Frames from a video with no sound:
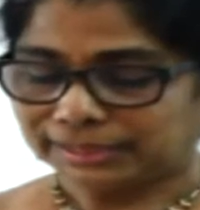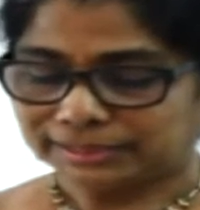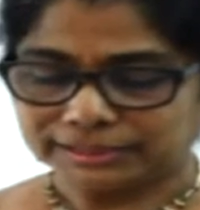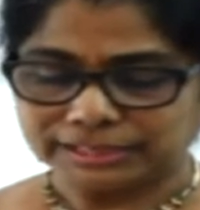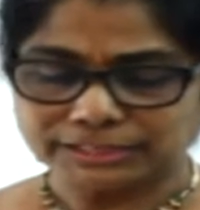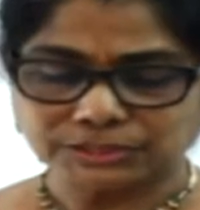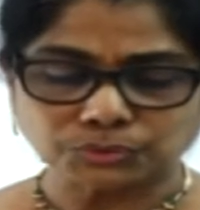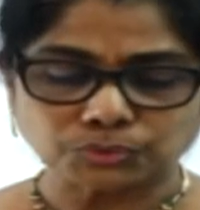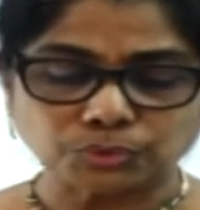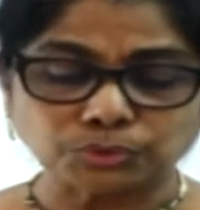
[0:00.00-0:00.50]

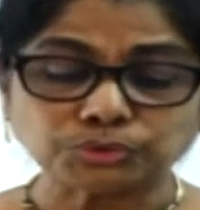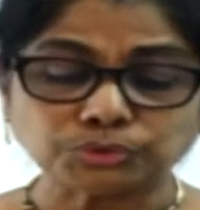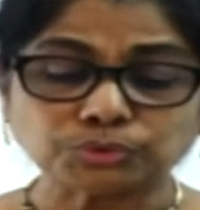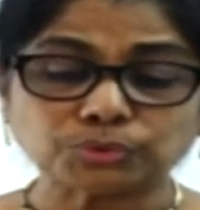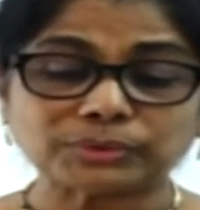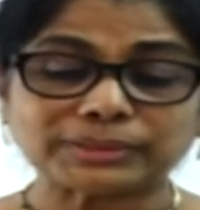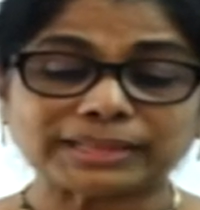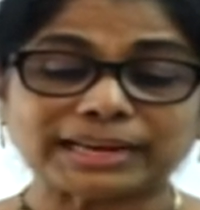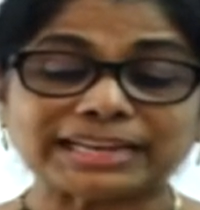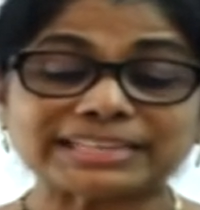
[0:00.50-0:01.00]
Let's go
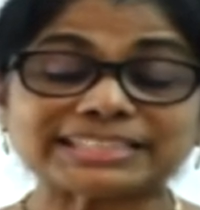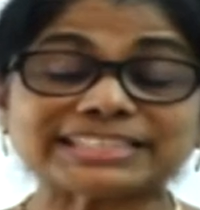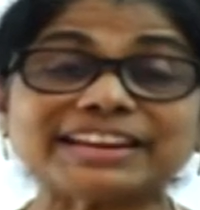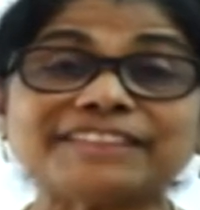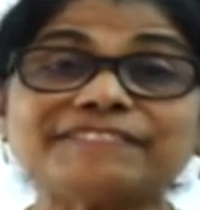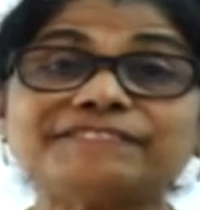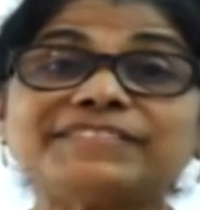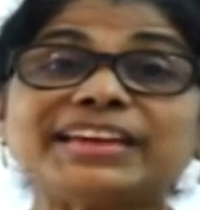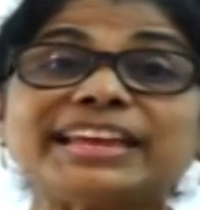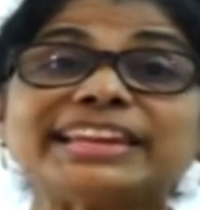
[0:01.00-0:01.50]
through the
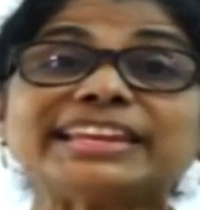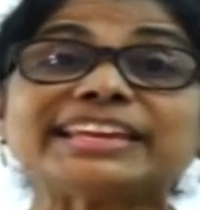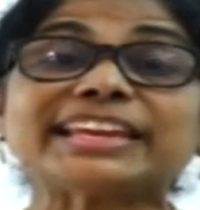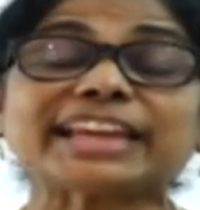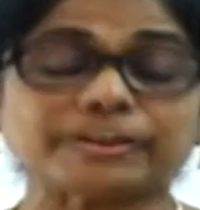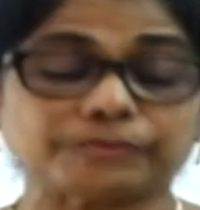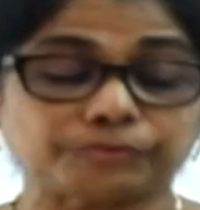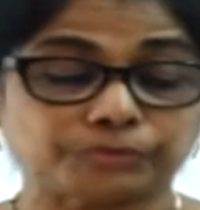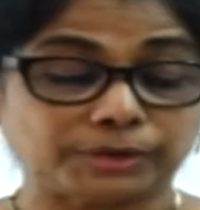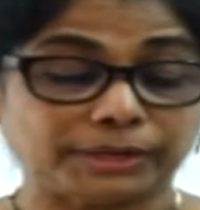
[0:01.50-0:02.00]
lesson very
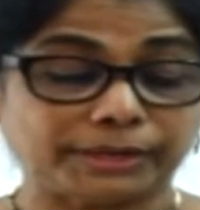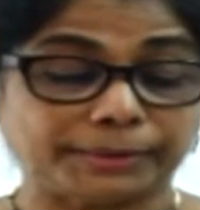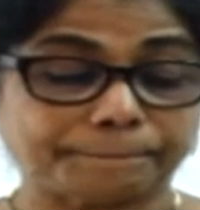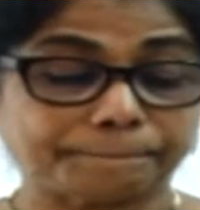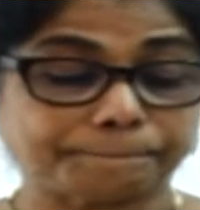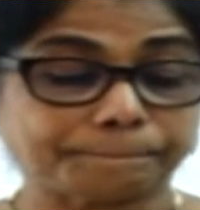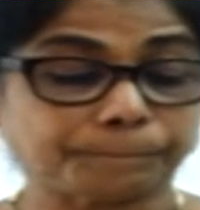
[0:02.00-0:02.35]
carefully.